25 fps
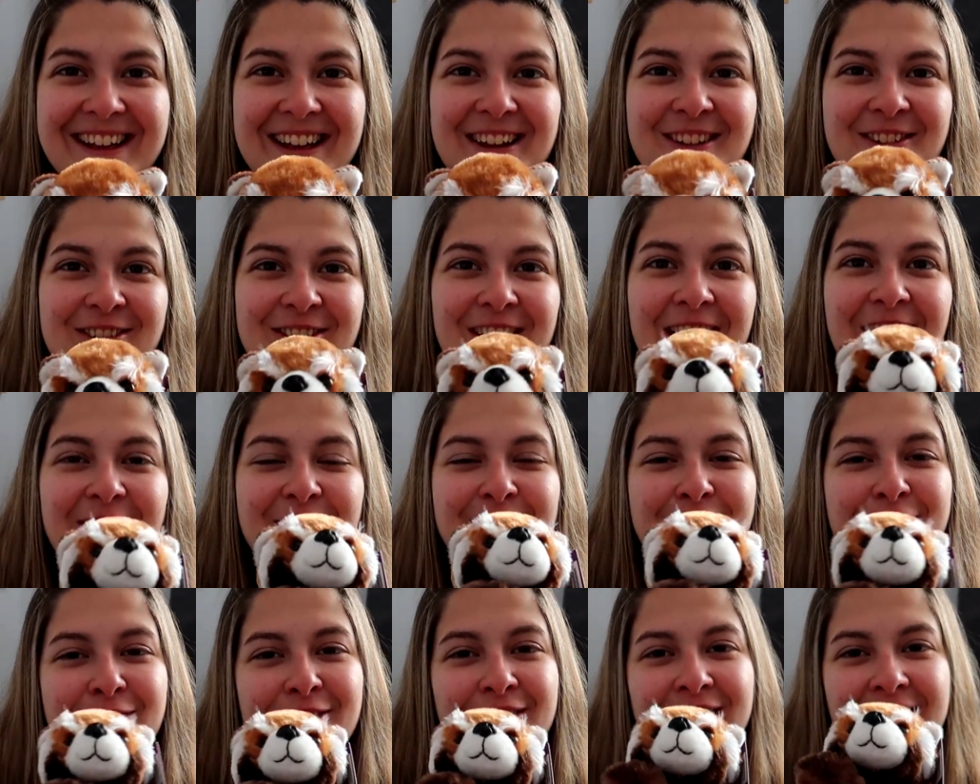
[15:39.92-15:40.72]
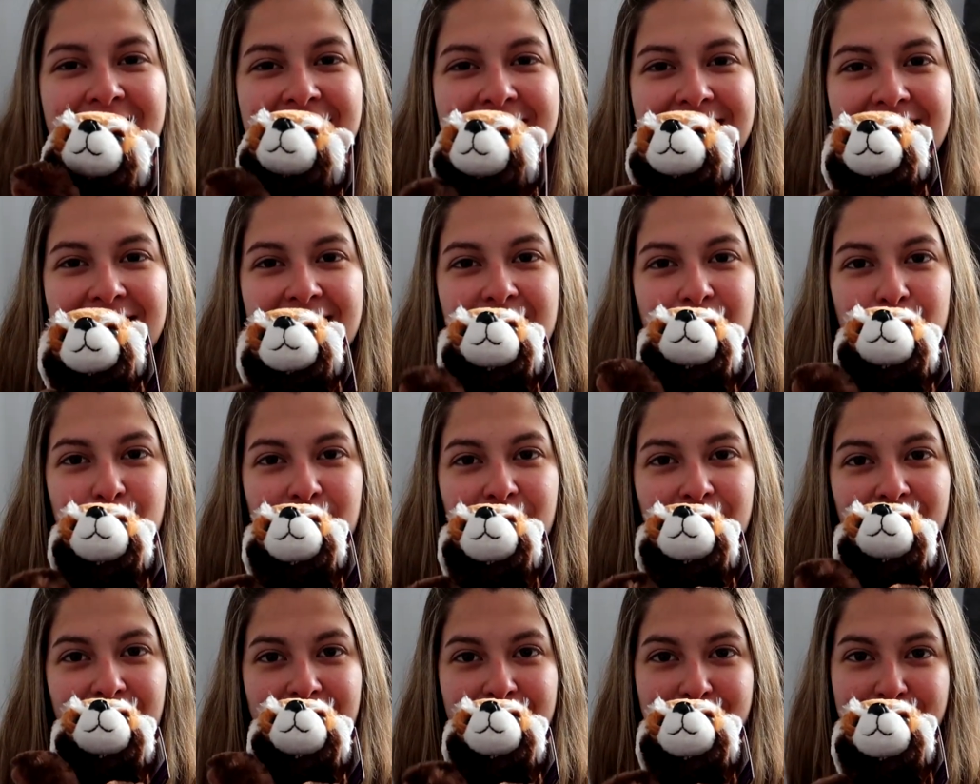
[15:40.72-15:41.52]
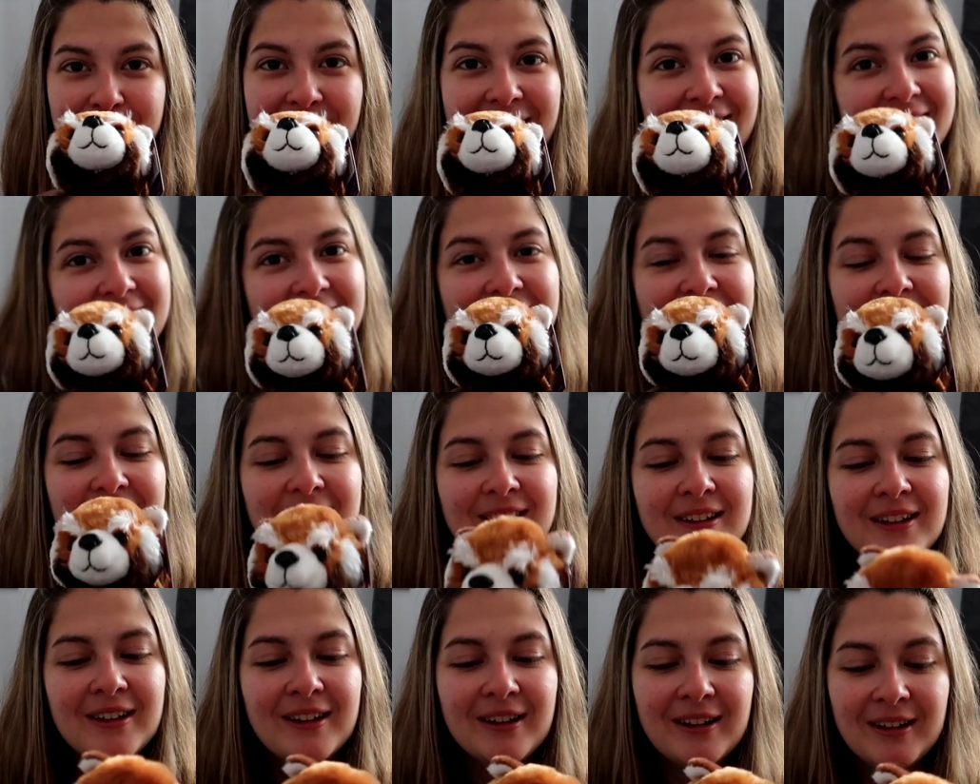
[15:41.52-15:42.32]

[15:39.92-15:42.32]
He's Ralph. He's my red panda.